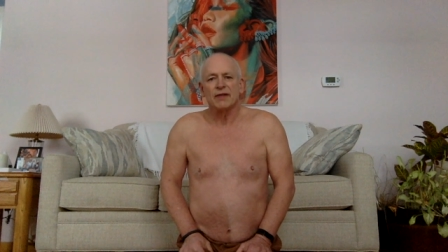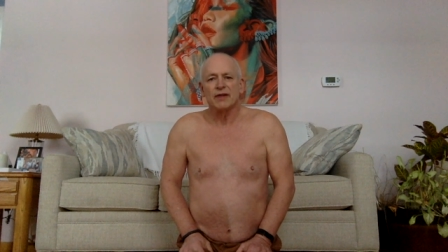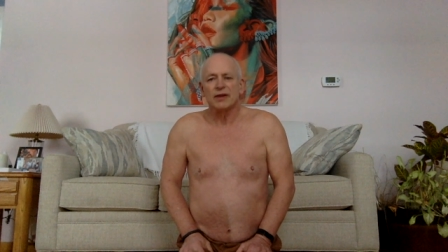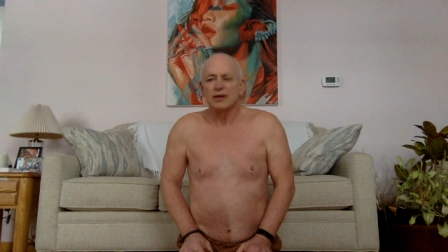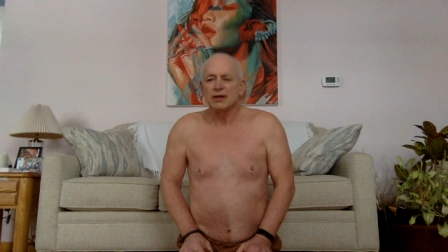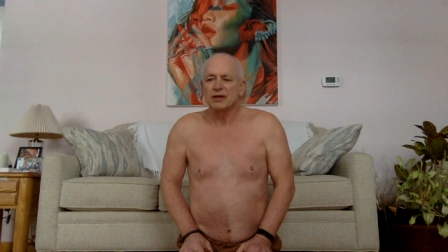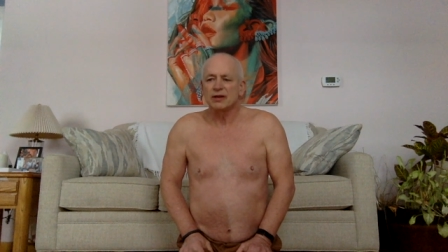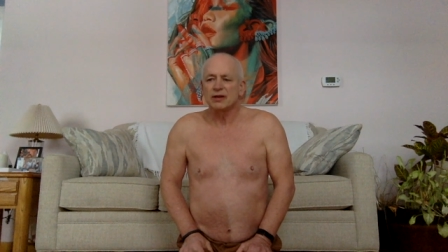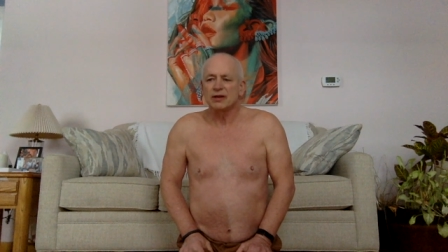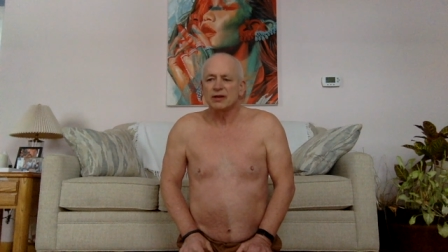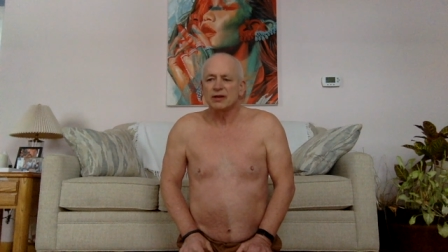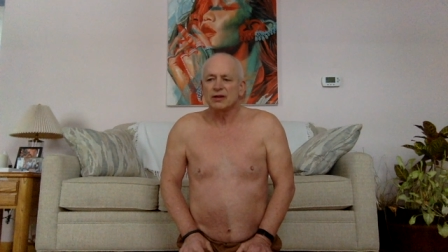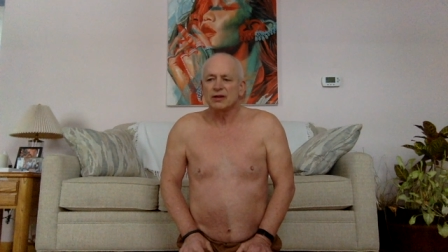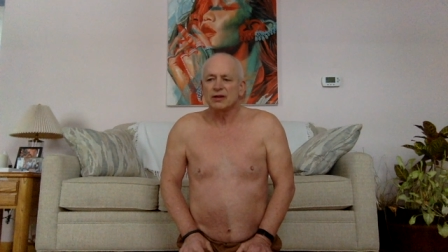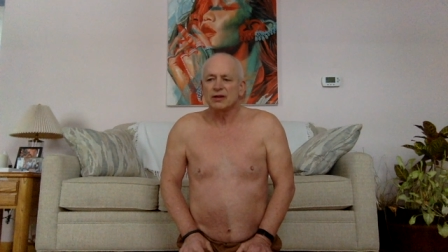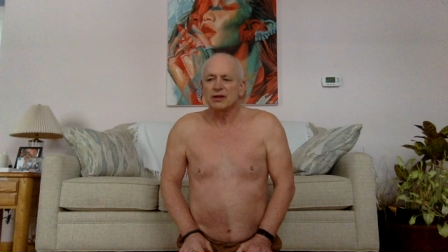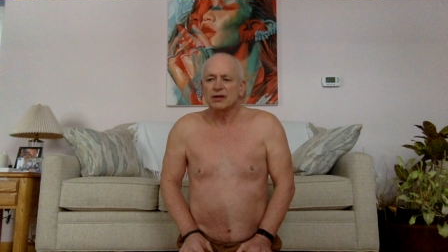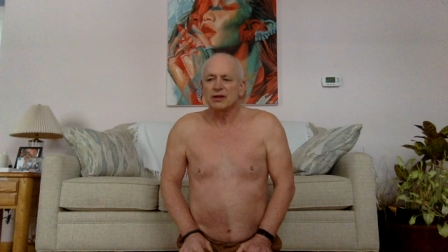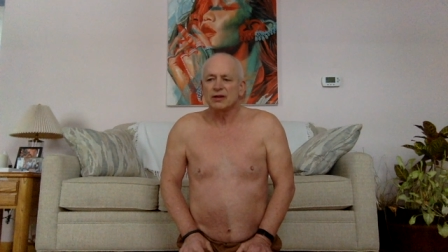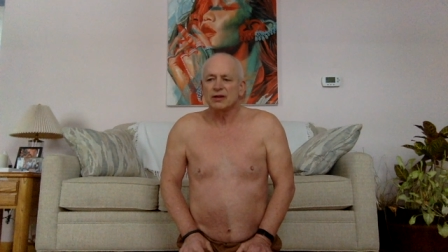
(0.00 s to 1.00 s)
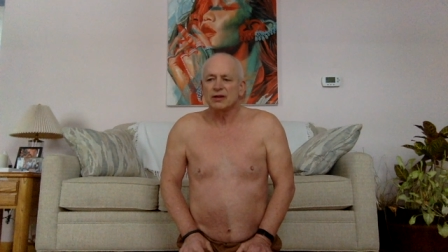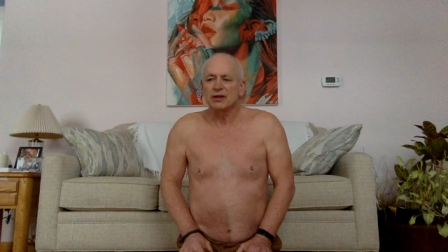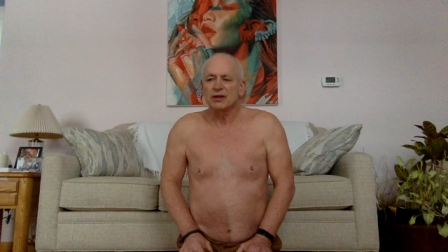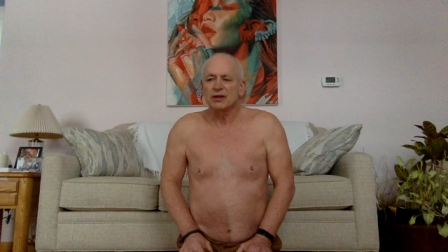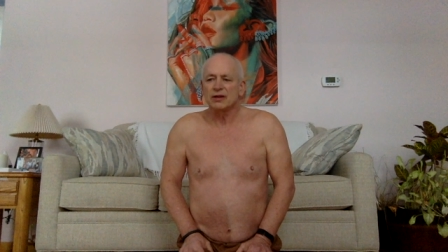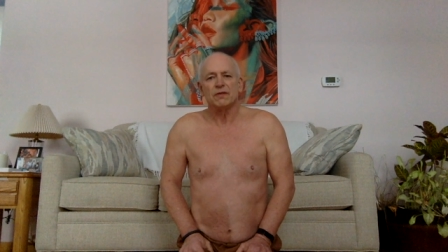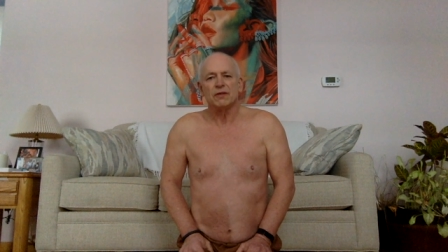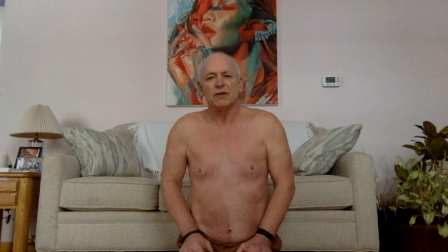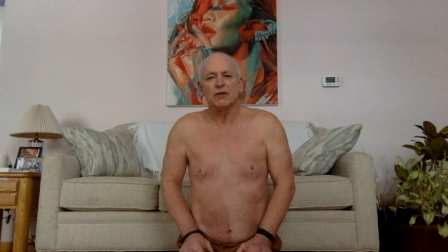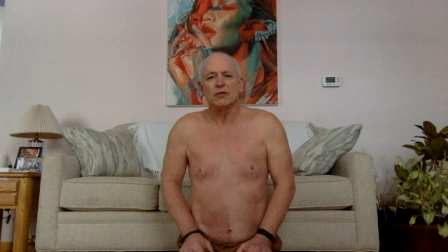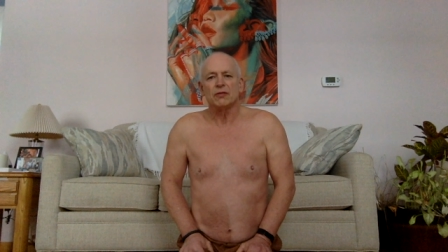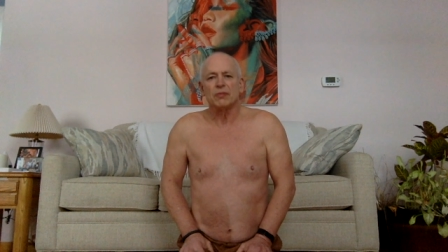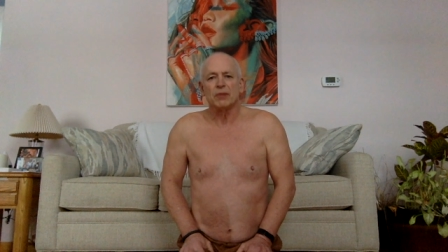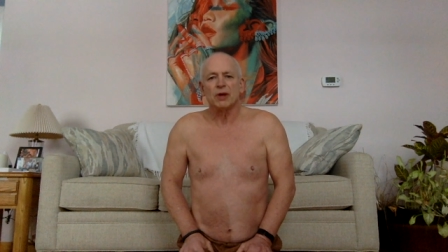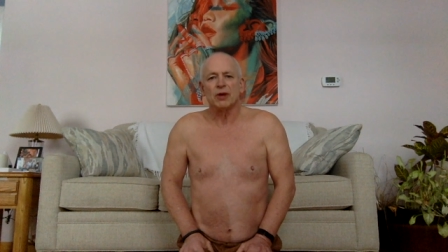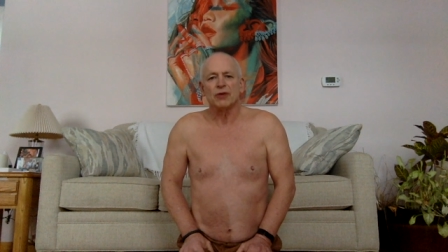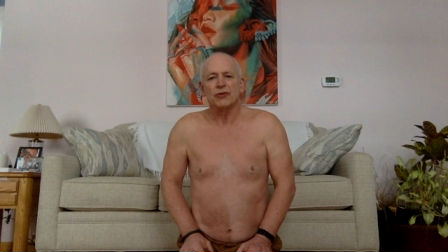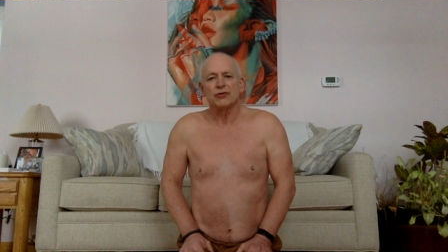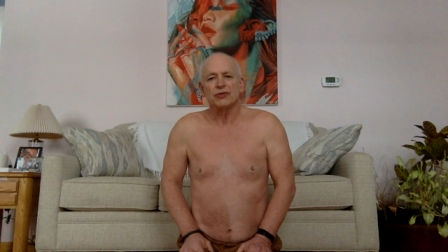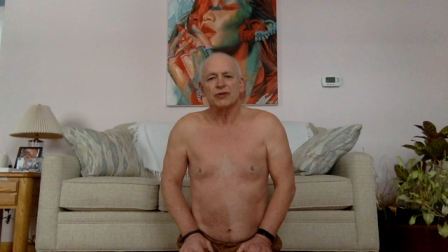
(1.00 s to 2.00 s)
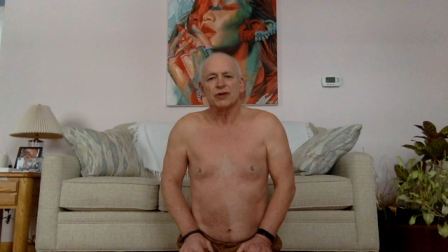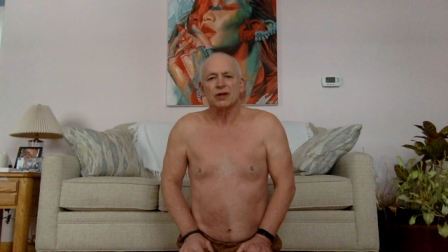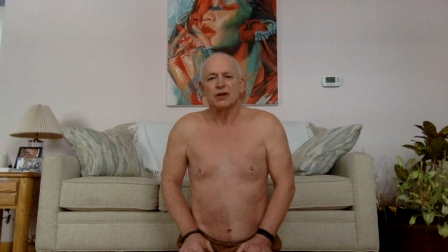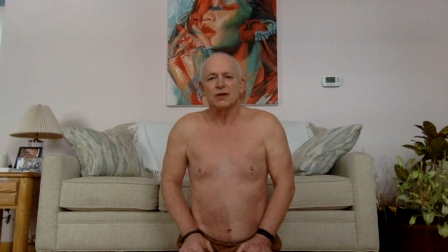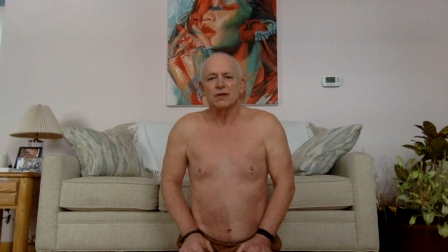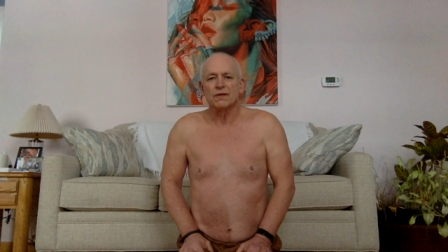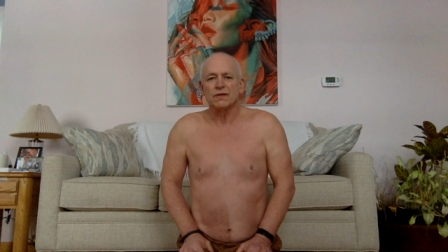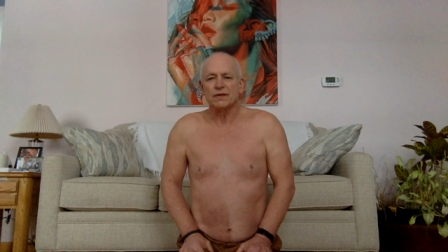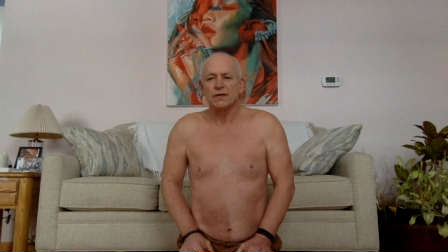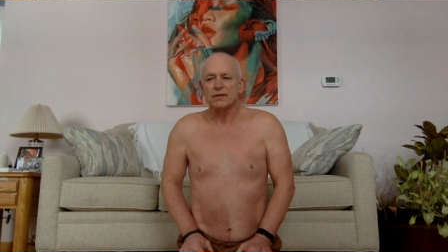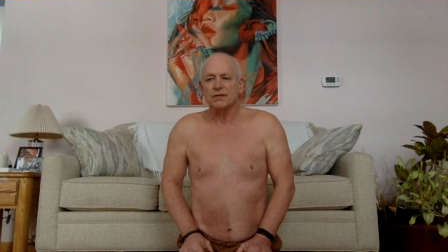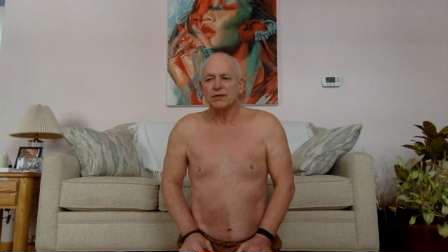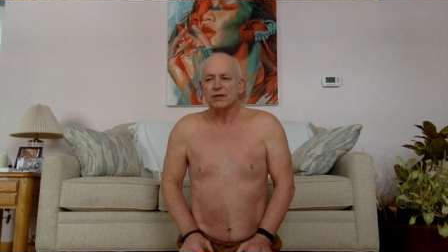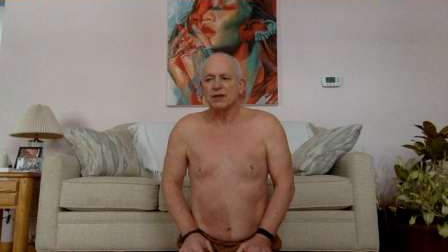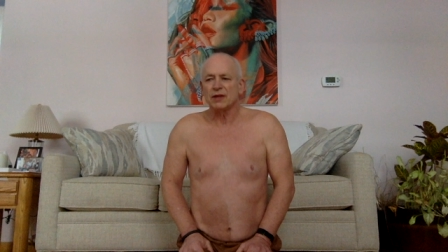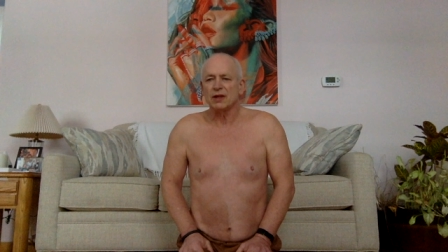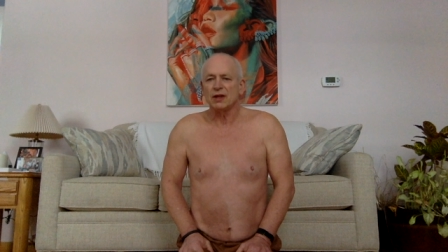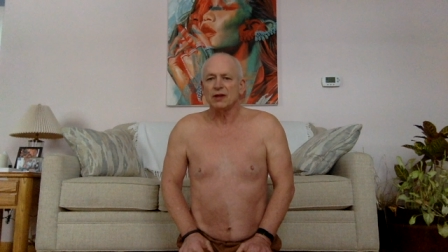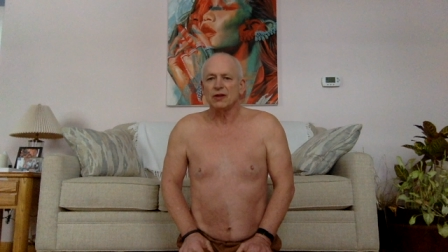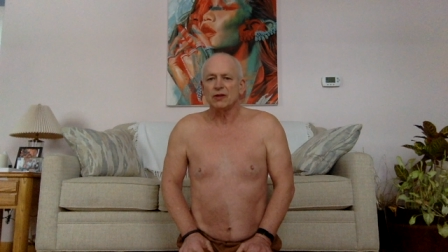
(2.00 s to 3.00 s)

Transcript: I did 10, I didn't feel much, I did 15.